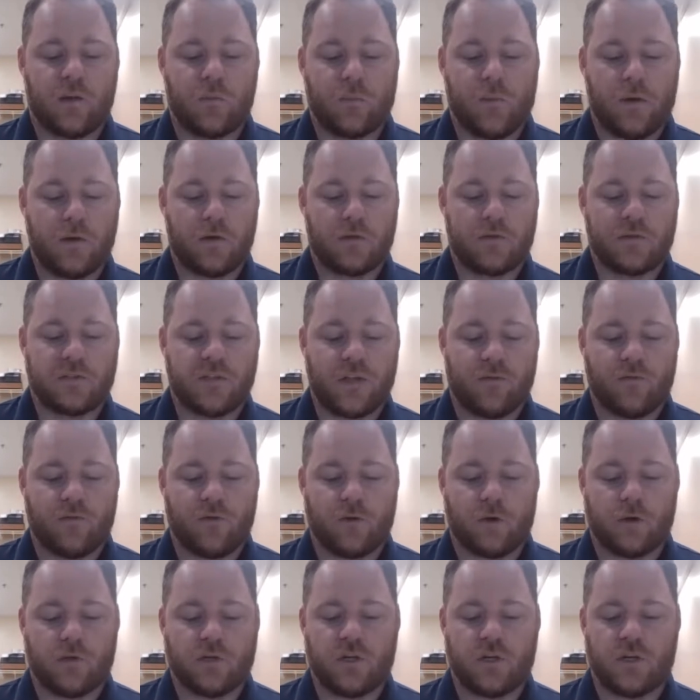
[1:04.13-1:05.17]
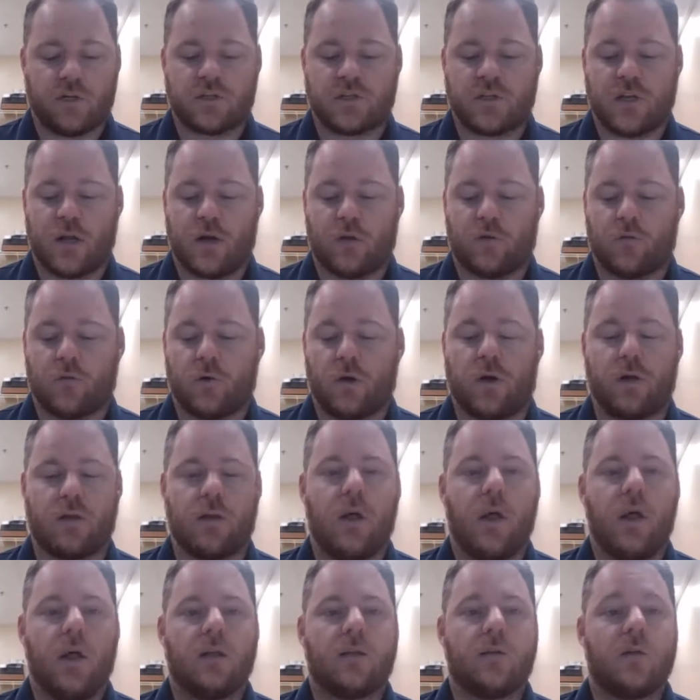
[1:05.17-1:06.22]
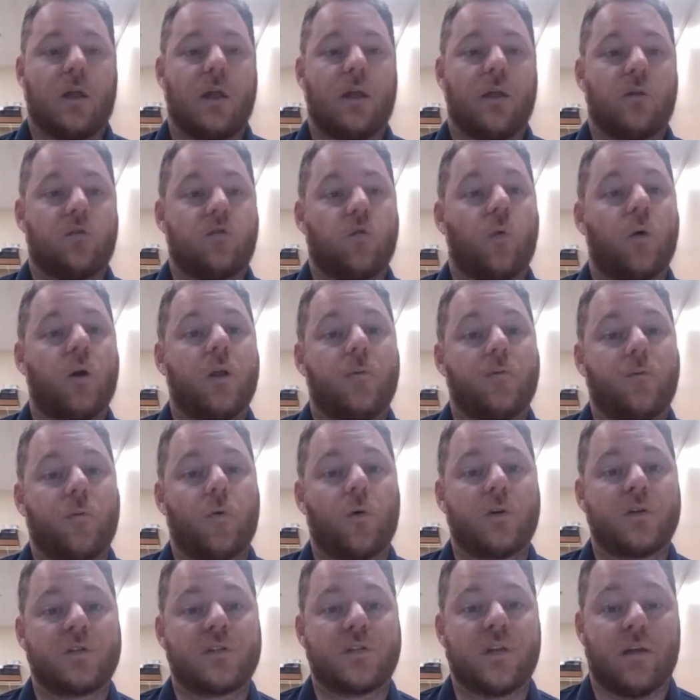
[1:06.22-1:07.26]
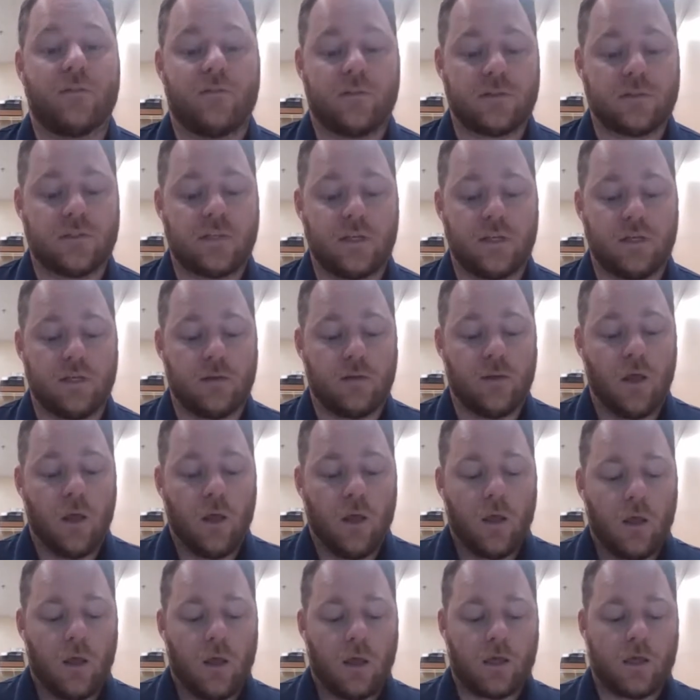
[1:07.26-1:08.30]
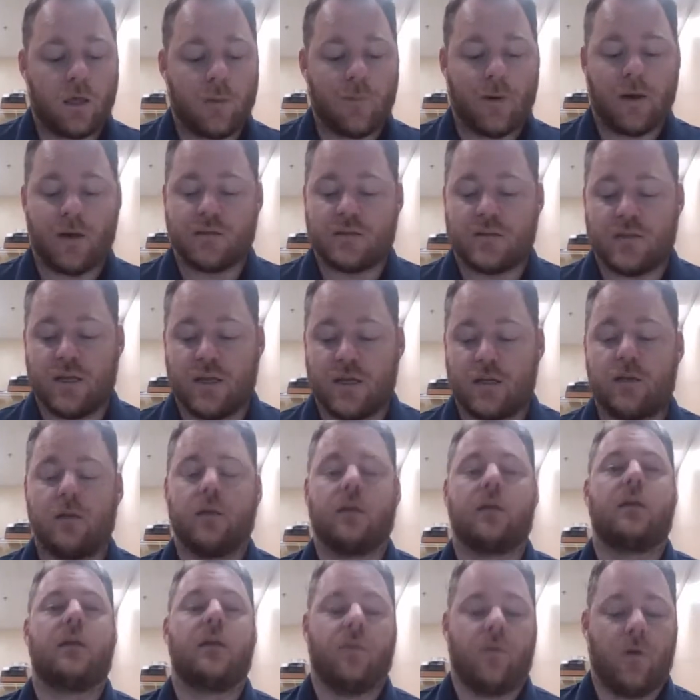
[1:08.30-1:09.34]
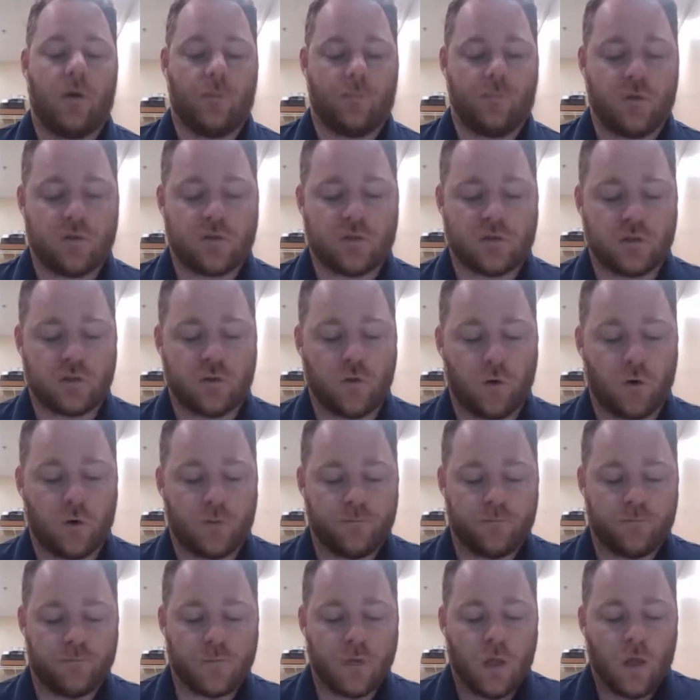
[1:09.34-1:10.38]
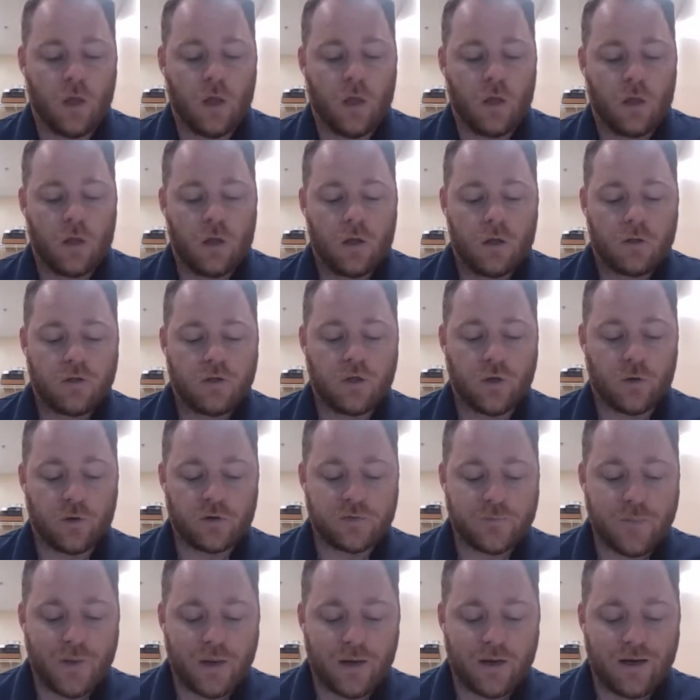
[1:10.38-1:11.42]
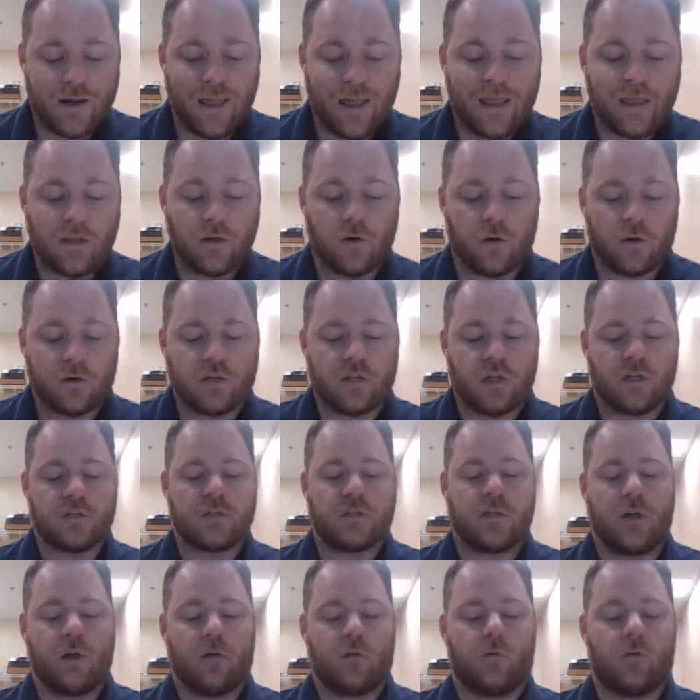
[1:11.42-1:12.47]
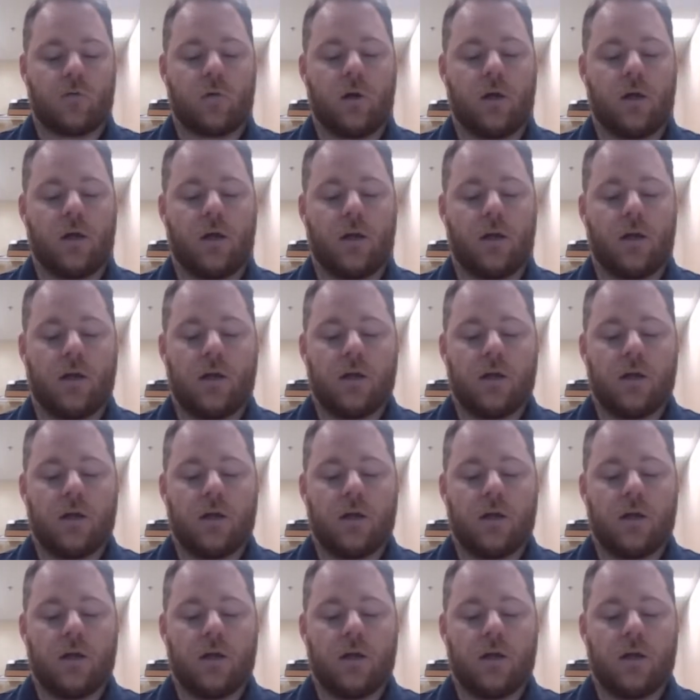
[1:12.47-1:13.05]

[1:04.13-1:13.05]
Peters, 7-yard touchdown run to get it 24-17. Ichabods then give up the score. Jonas Bennett, 8-yard touchdown run